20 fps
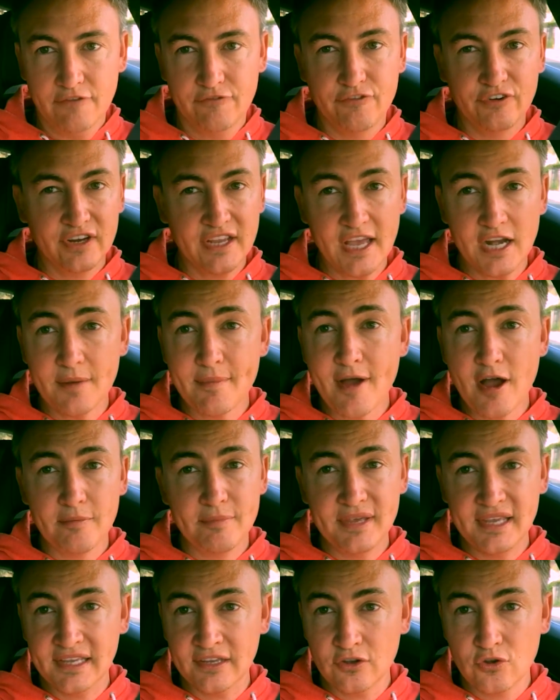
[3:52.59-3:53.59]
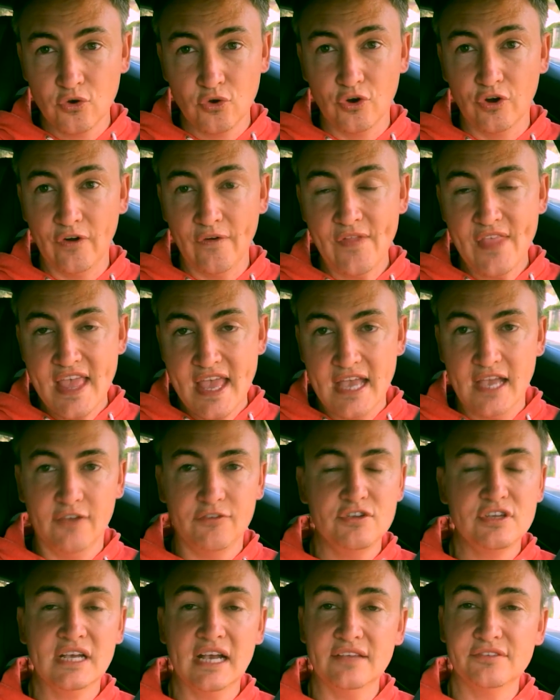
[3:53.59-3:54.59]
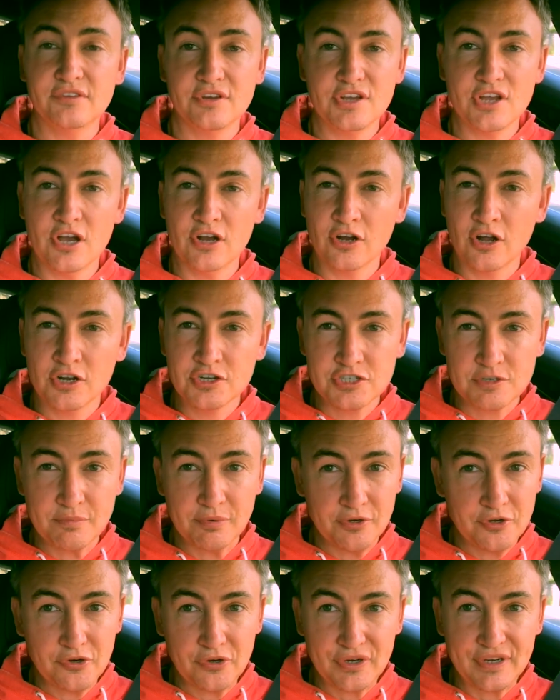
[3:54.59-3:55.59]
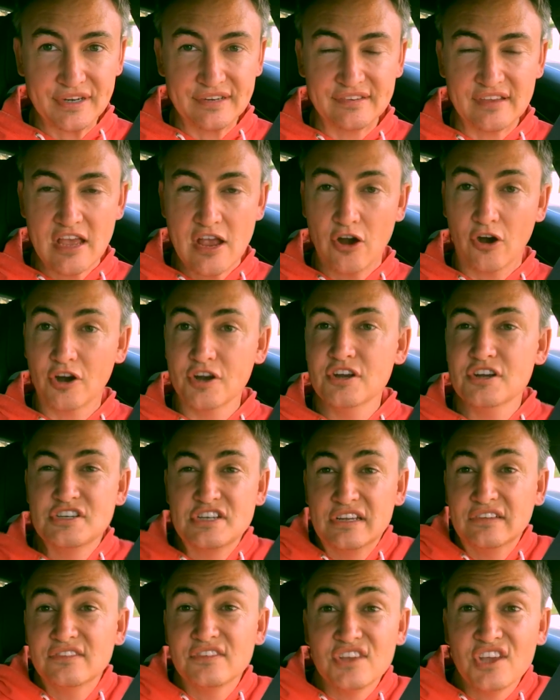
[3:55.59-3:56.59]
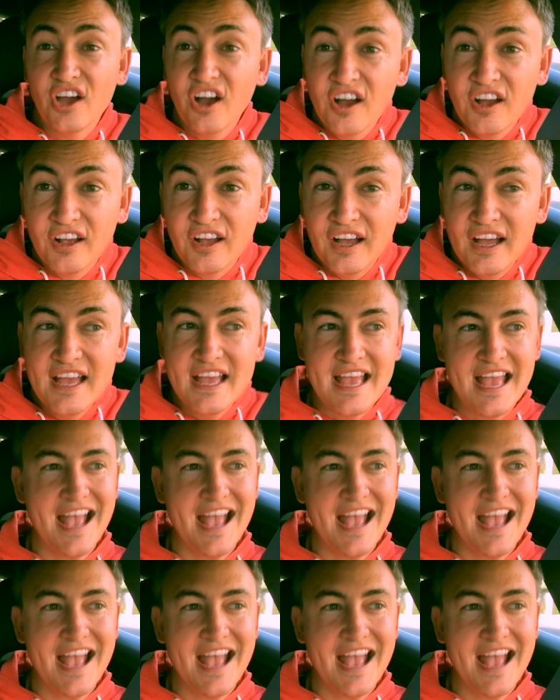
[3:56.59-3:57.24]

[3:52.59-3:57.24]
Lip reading: Forget about being cool. If you guys are young entrepreneurs or you're just young